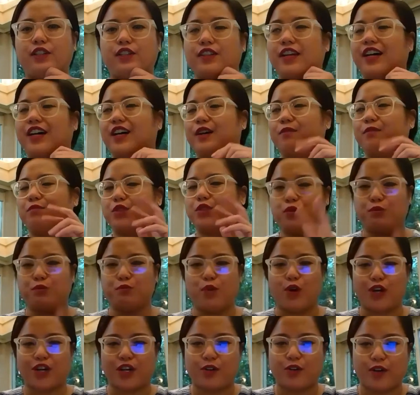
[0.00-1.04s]
two more
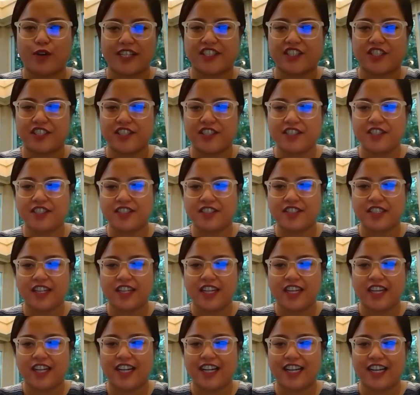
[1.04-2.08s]
questions.
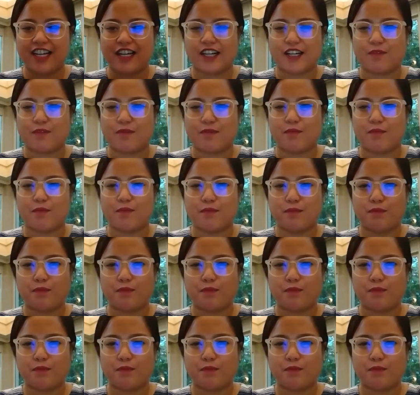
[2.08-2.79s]
The